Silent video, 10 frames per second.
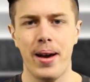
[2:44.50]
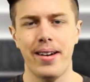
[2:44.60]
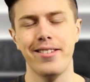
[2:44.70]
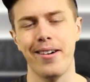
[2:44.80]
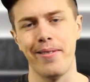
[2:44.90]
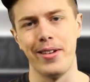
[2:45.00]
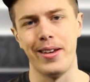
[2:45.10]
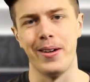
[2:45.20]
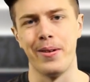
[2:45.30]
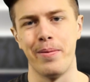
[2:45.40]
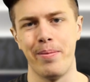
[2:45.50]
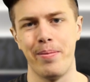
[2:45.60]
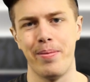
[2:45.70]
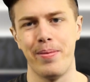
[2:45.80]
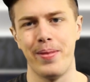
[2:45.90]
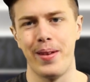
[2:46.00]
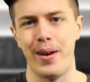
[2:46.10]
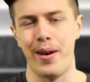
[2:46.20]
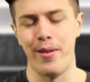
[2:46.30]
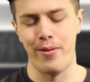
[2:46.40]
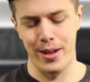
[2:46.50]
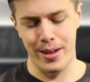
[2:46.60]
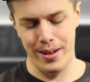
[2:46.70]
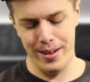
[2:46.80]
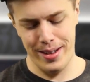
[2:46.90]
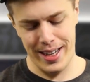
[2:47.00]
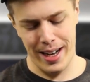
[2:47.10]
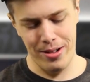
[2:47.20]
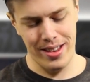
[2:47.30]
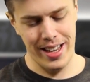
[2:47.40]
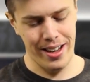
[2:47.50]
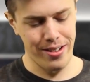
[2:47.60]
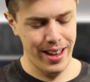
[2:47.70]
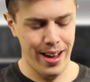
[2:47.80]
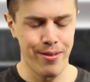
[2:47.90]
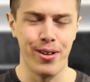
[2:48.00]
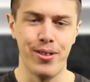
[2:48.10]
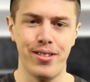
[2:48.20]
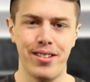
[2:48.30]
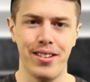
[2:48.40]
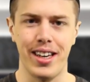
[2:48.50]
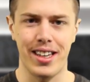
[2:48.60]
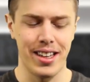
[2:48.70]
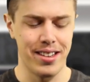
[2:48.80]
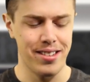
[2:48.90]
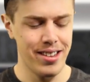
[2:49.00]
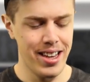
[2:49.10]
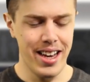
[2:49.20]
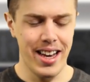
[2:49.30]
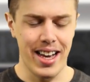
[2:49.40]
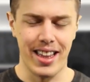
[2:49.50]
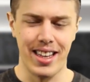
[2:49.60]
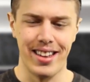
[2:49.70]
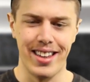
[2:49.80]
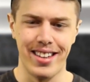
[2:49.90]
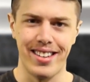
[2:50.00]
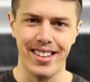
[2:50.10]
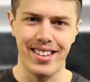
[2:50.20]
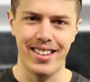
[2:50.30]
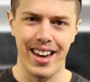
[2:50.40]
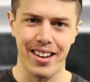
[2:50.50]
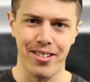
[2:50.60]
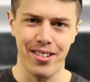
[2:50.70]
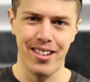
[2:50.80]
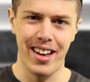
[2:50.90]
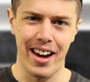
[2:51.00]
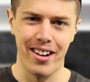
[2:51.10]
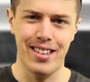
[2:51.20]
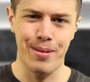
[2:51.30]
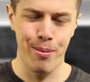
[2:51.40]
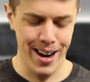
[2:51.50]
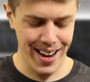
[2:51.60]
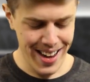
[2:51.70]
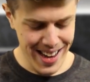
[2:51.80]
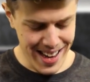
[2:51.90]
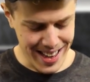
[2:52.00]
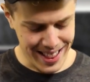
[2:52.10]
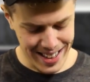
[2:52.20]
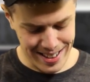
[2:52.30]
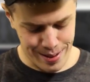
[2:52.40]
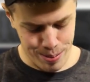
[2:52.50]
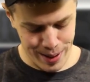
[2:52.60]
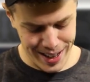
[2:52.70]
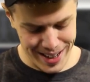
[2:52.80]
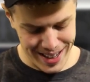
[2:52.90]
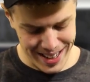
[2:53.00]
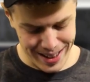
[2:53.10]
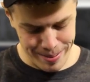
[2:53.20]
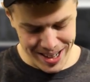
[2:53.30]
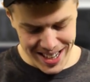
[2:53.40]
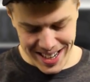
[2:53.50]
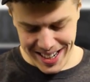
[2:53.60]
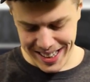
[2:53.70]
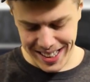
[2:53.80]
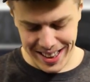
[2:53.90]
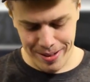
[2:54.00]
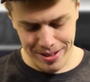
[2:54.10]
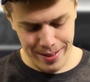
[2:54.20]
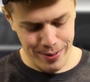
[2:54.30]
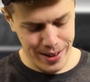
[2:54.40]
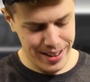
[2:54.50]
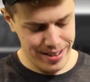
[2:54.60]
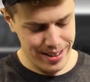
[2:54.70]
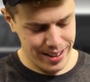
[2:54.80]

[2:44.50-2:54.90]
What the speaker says: I saw a video of a guy with tangled headphones like this, and then the detangle hairspray, and they sprayed it on them, and I thought that was the funniest